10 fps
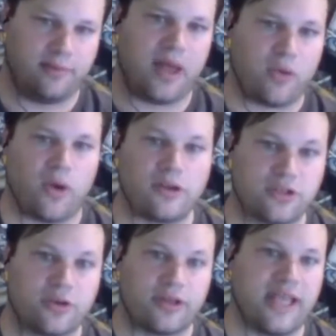
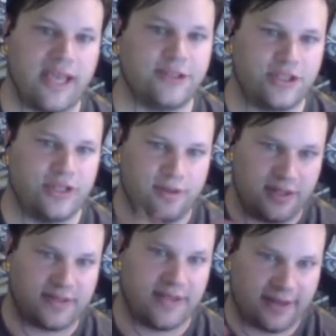Balrogs are engaged in
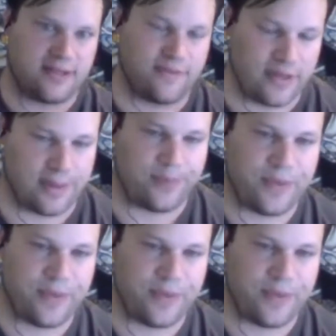this activity.